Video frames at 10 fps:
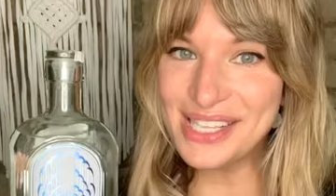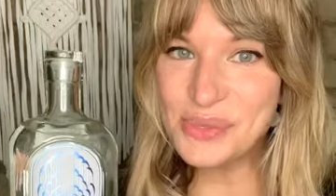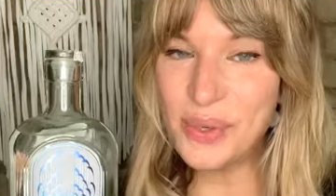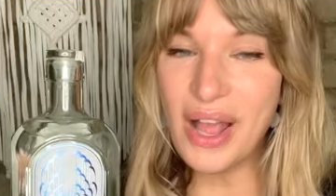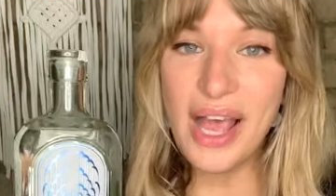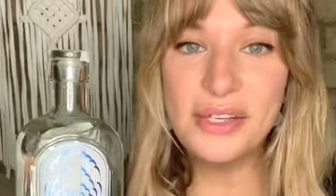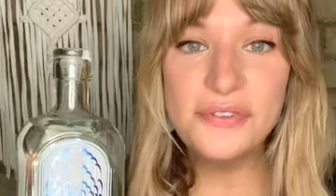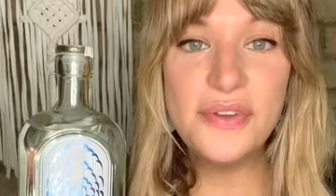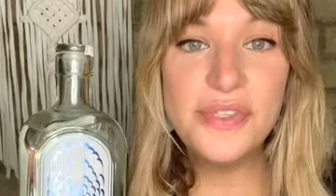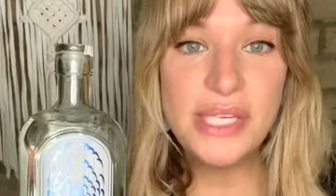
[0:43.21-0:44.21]
We'll add
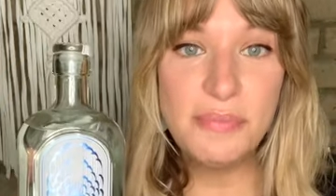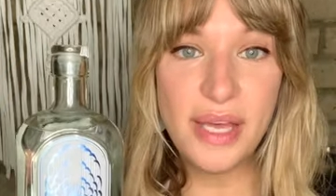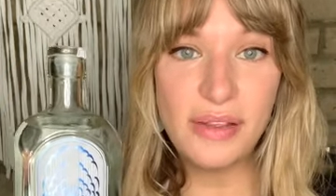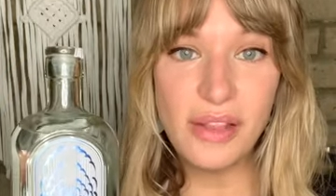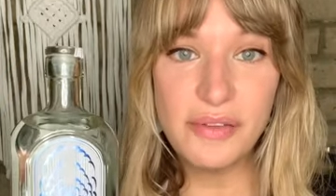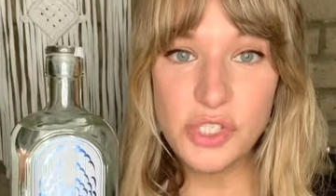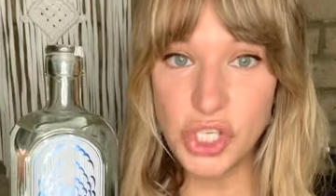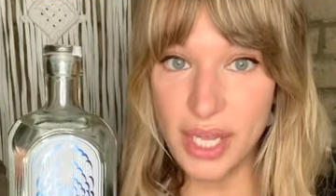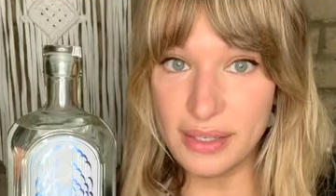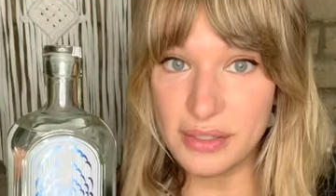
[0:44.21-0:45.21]
50 ml of
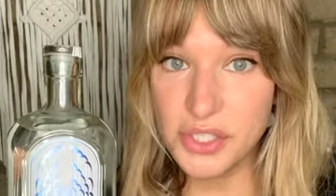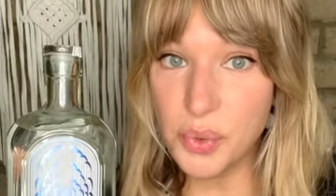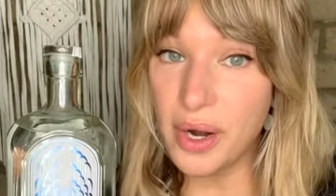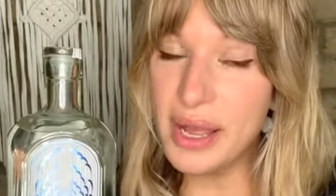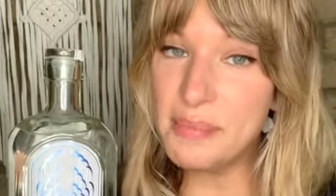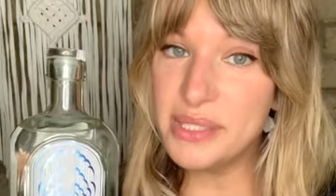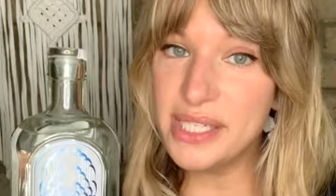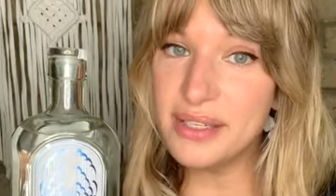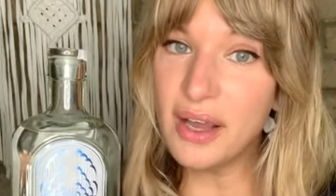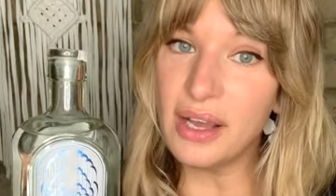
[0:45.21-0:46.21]
gin to our
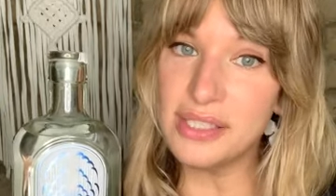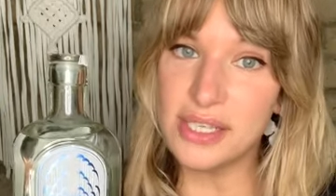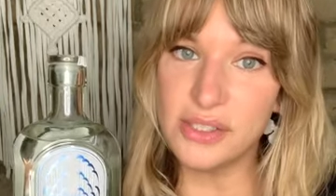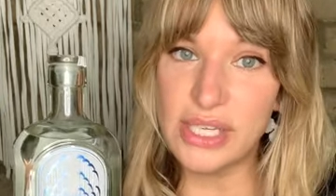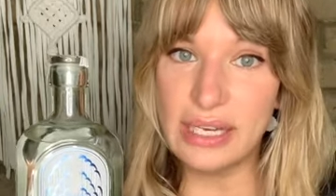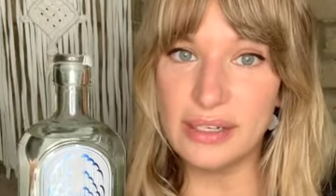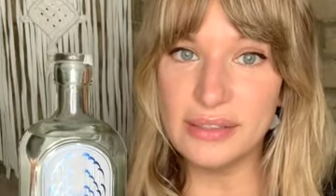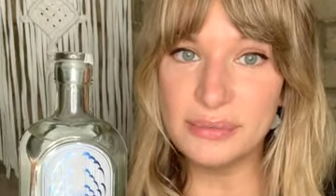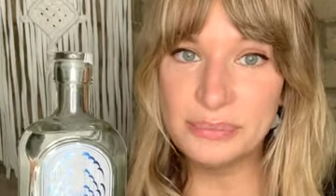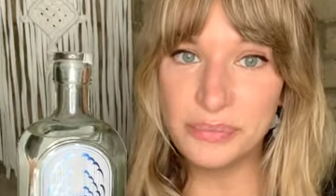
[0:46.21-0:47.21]
empty cocktail
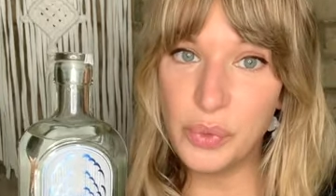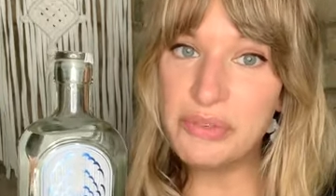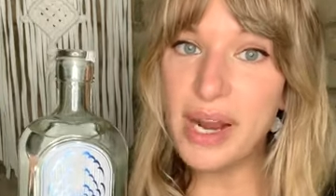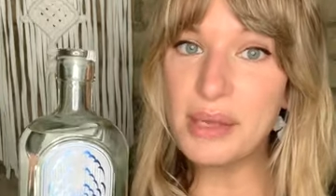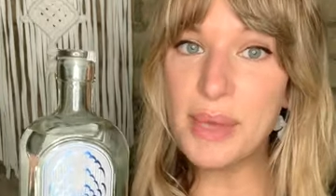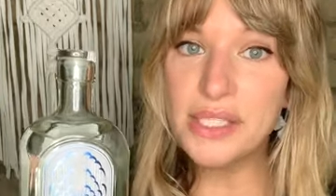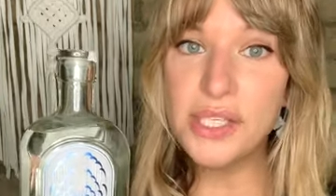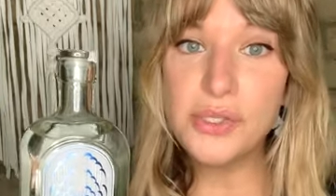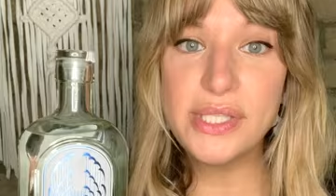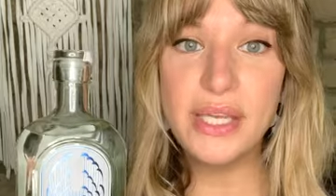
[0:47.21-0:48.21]
shaker. We
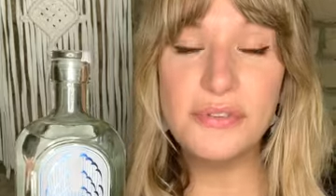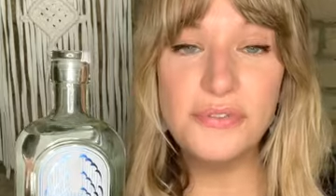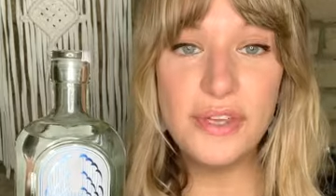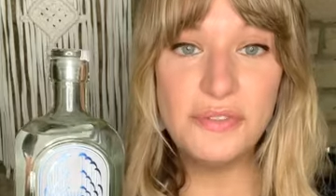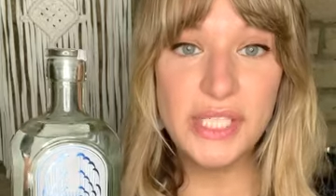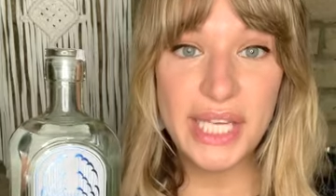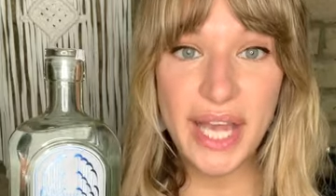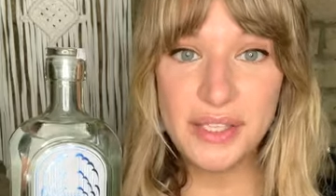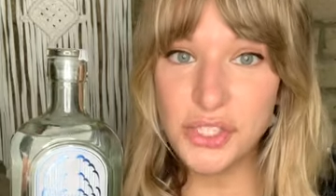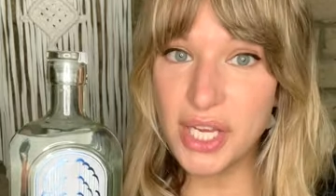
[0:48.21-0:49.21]
recommend using
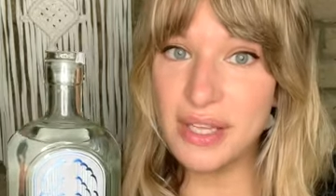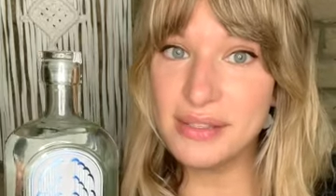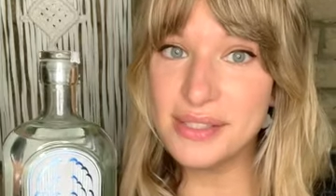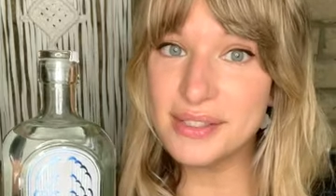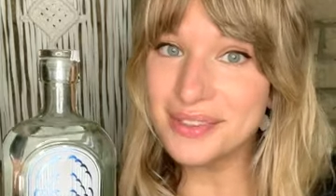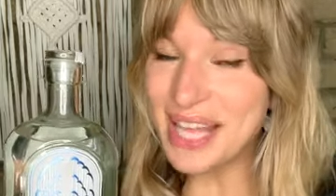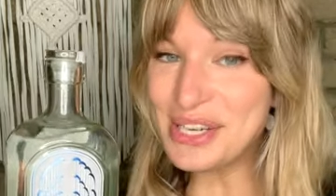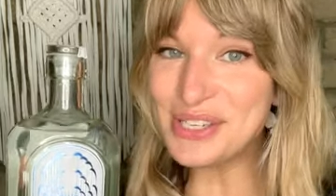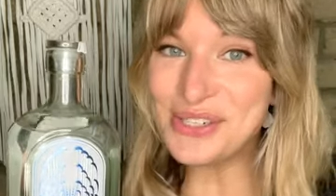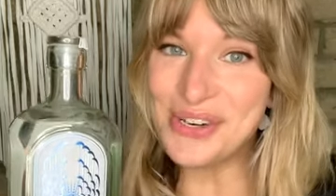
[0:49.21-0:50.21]
58 gins,
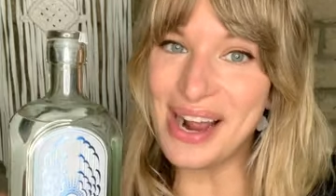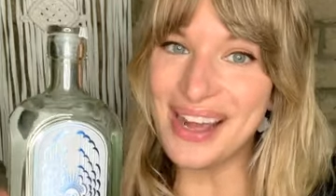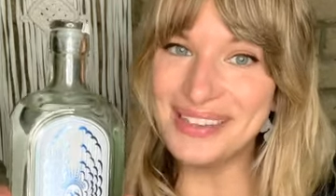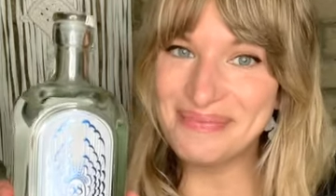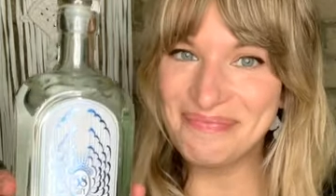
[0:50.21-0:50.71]
London Dry.